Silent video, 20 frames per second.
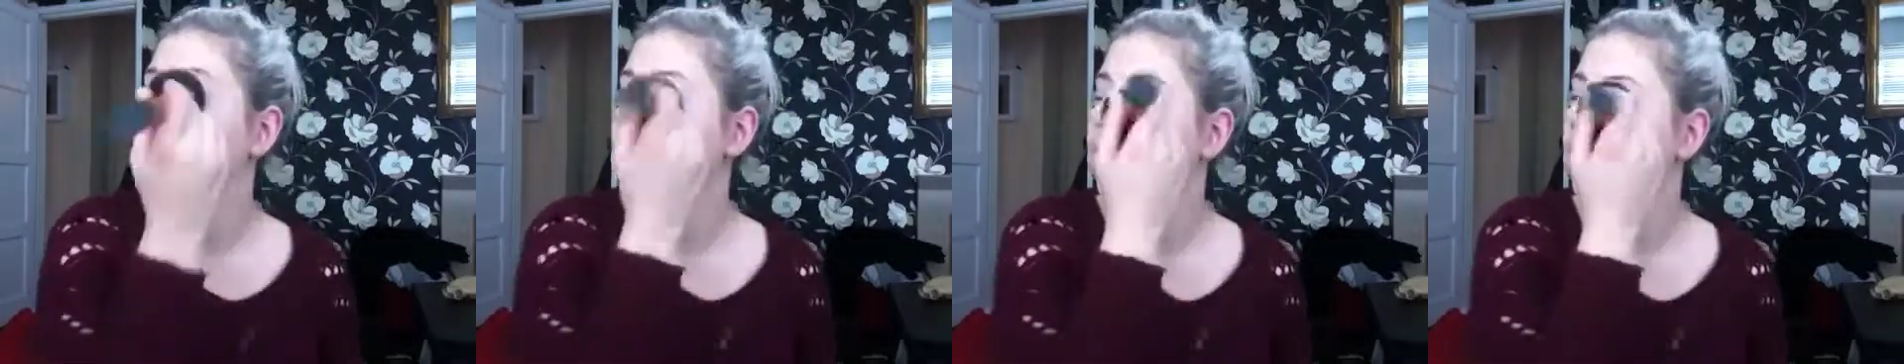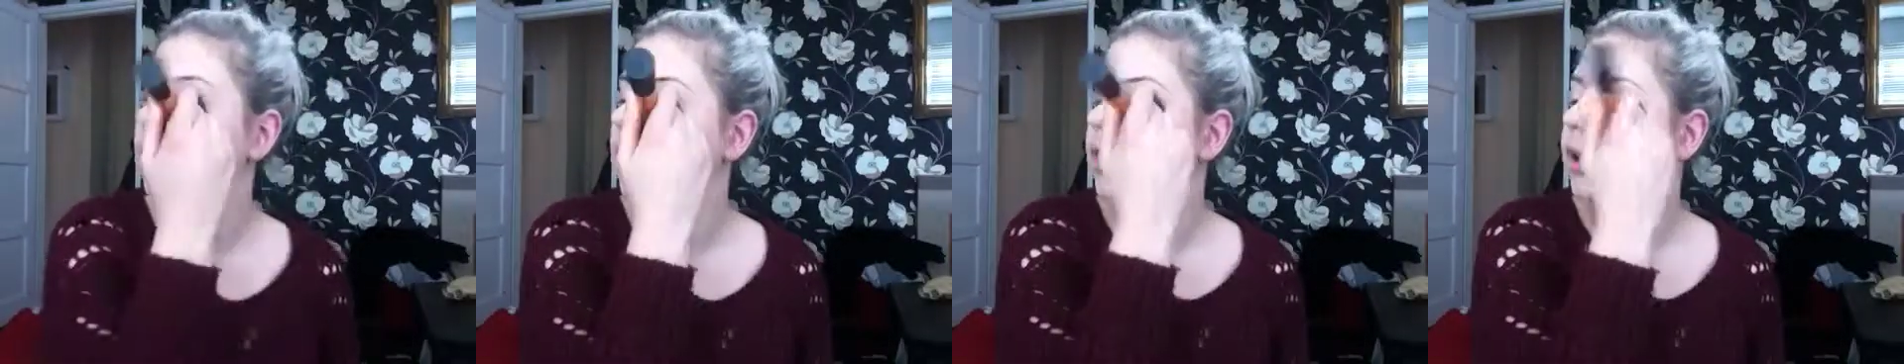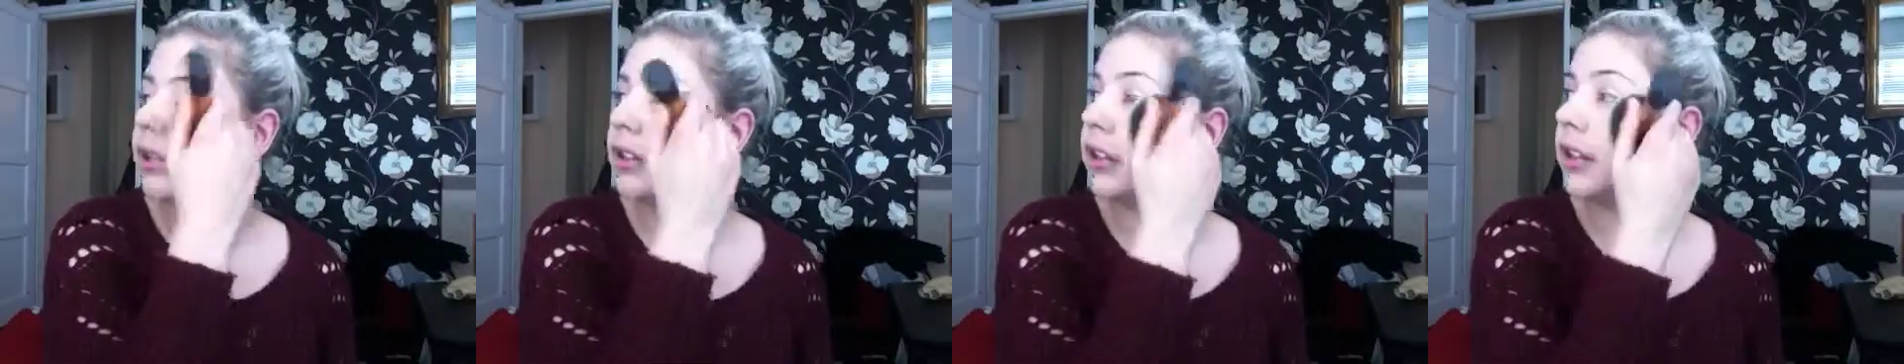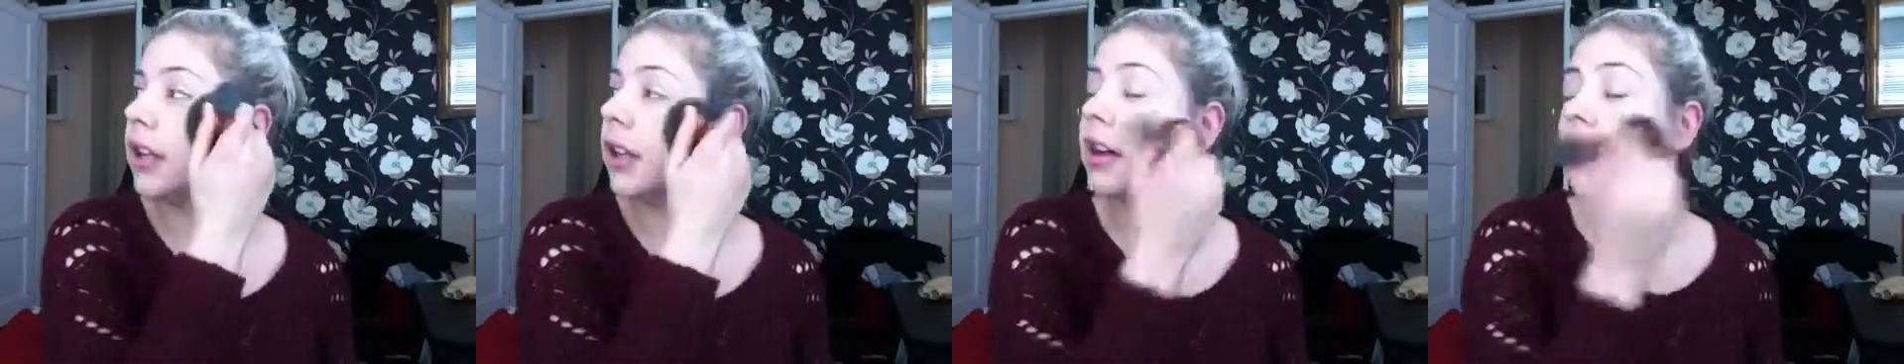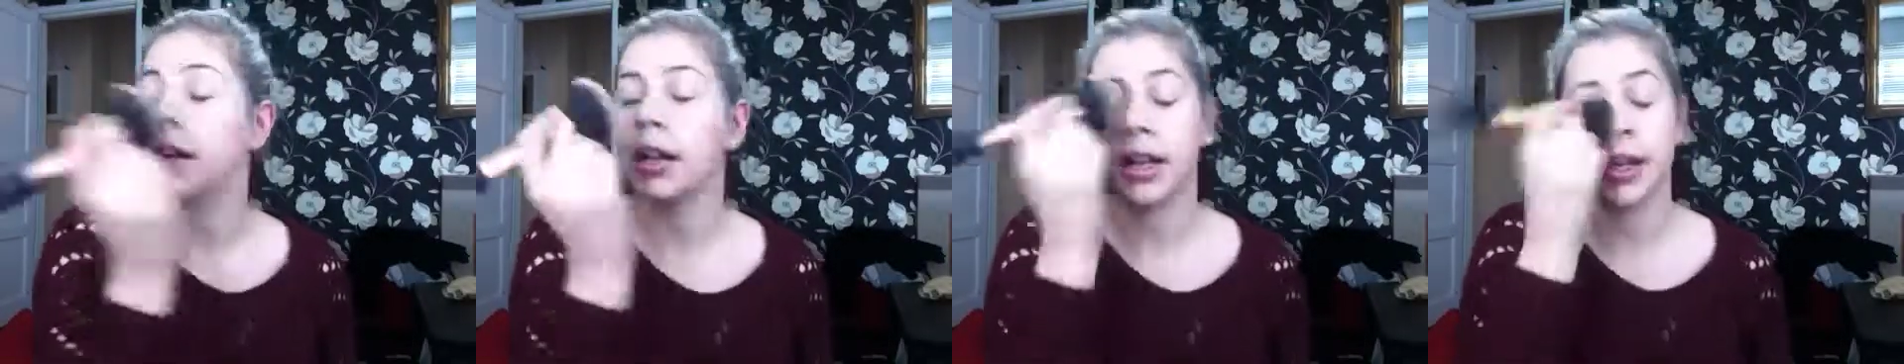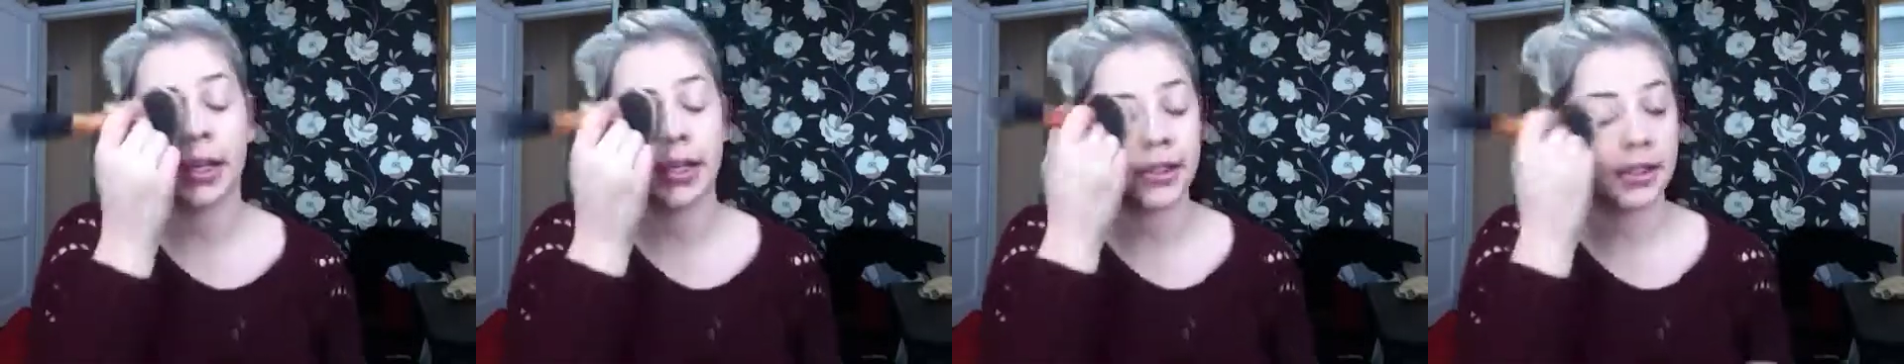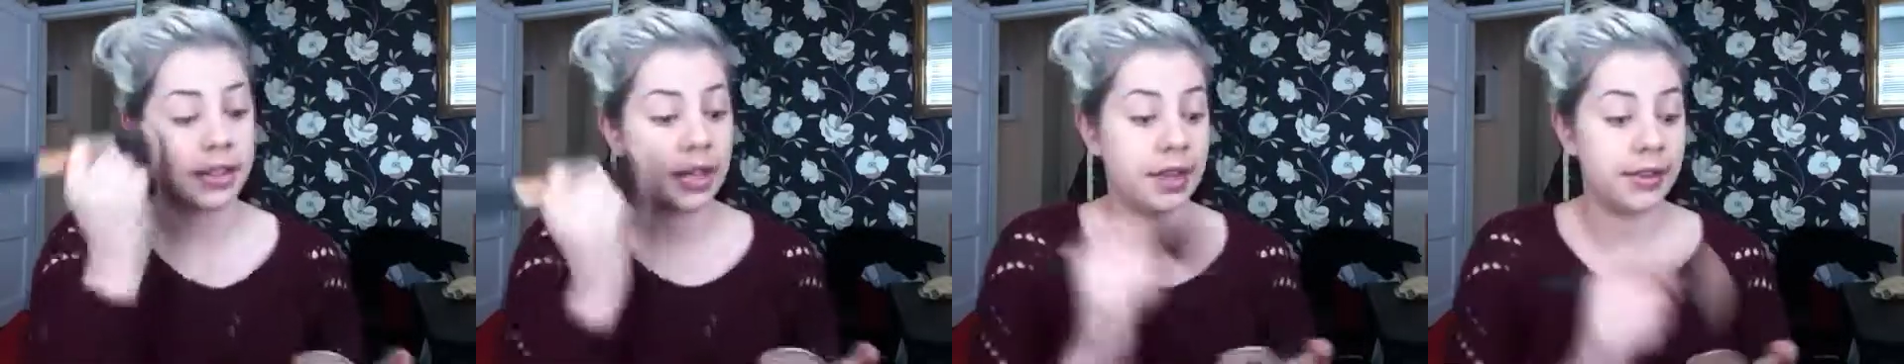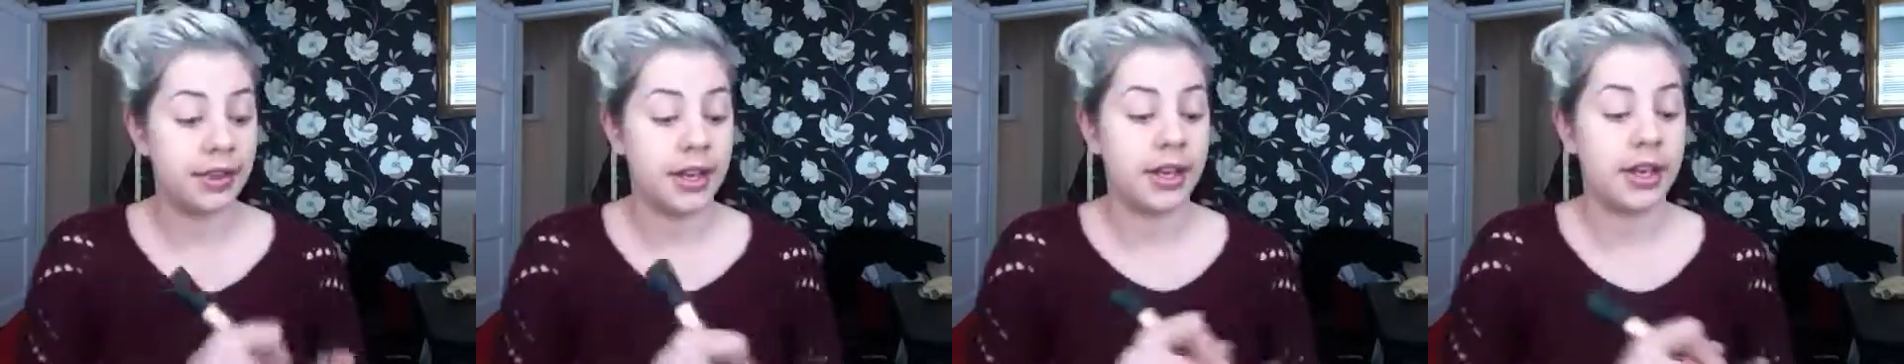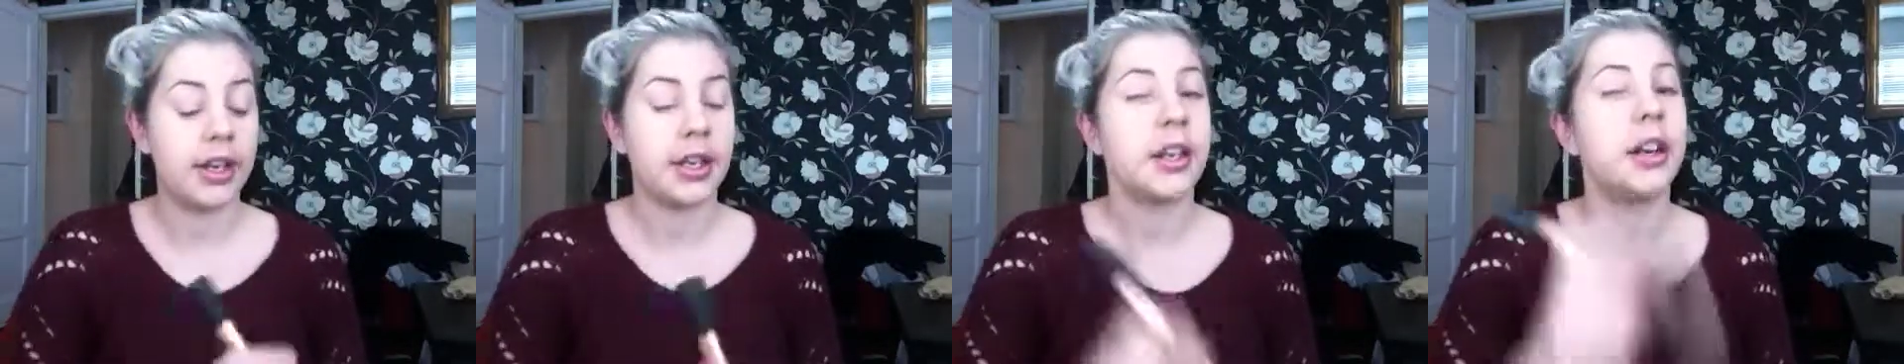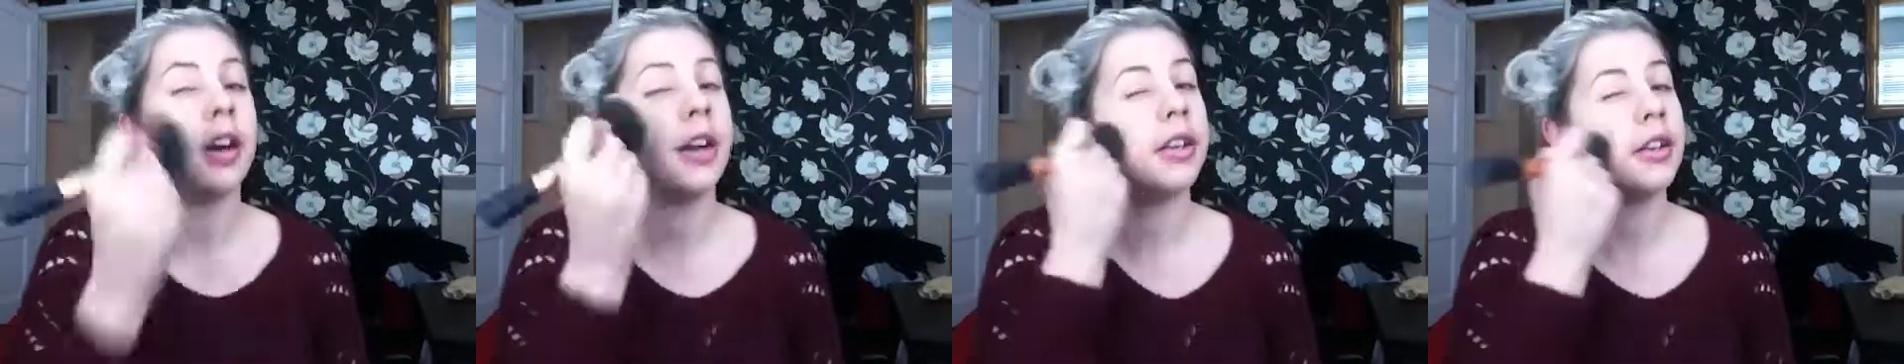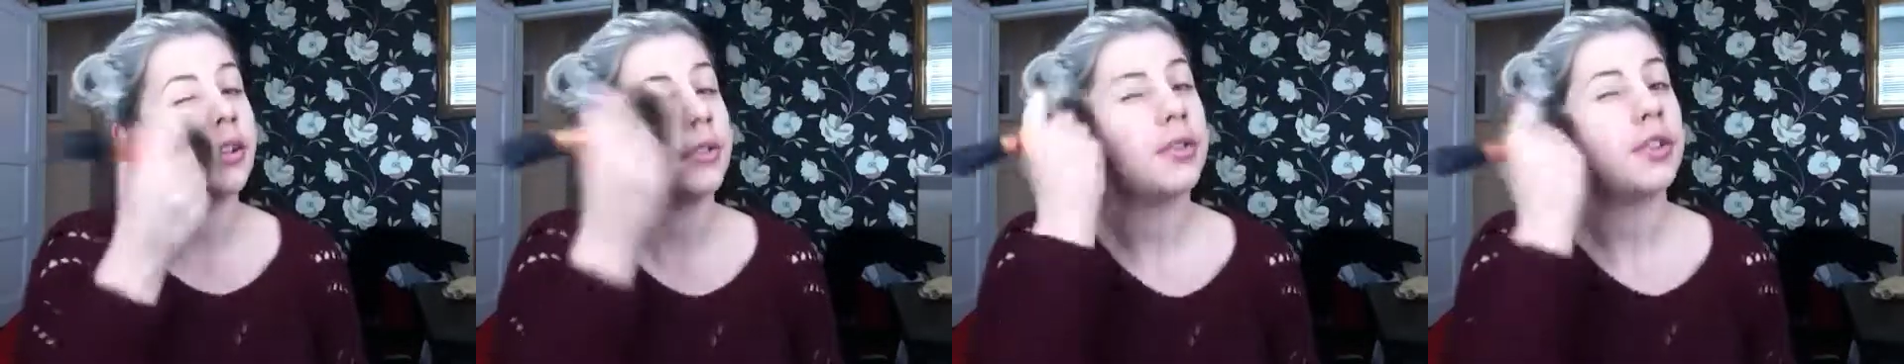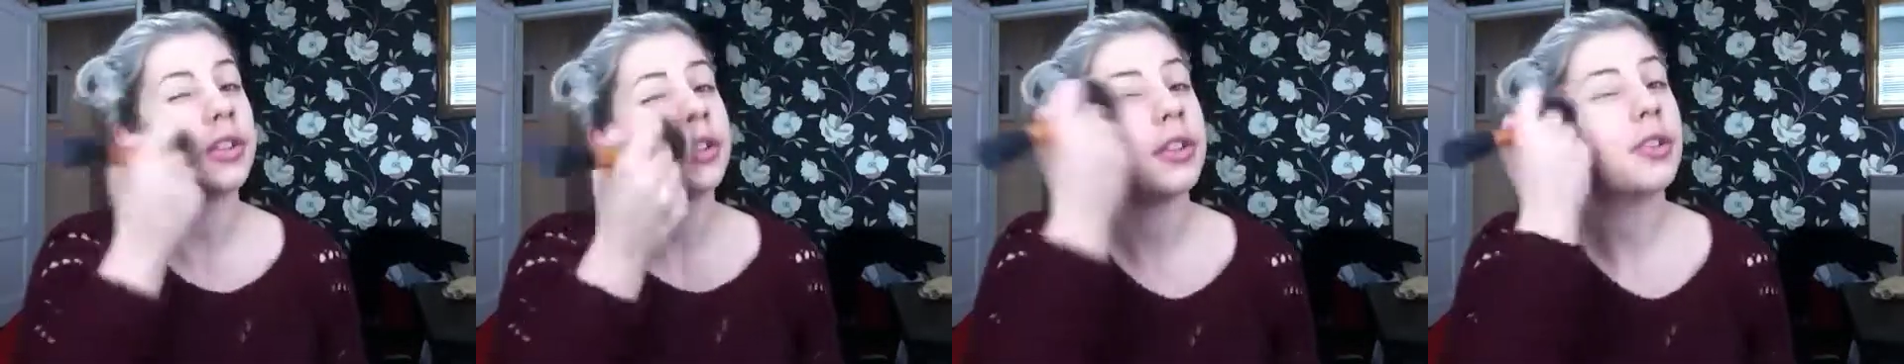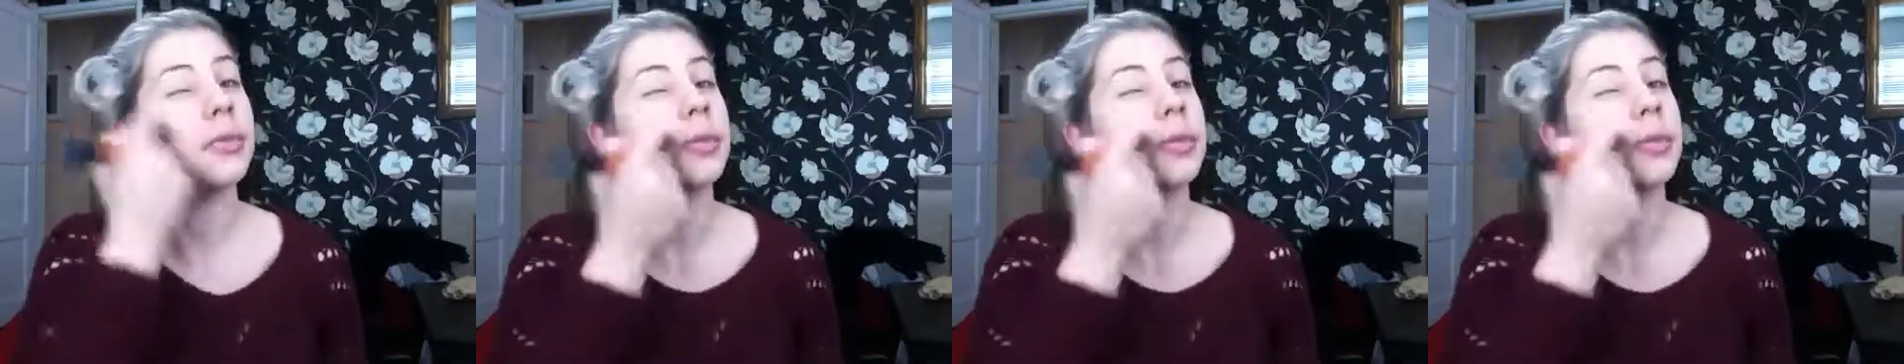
and under the eyes, and then I kind of just